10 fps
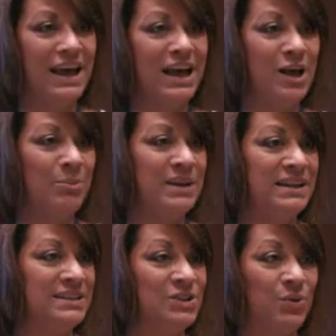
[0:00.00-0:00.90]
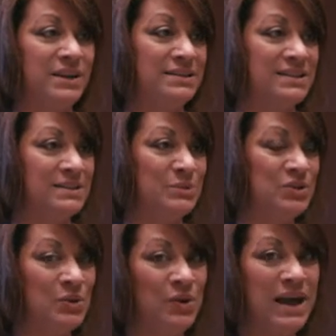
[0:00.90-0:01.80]
And it's a great assessment
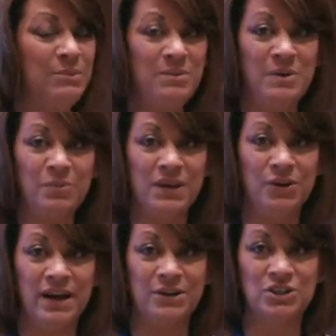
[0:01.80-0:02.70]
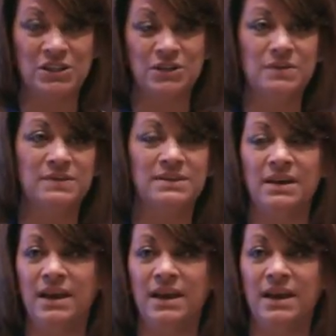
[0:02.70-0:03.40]
tool. How many people here actually use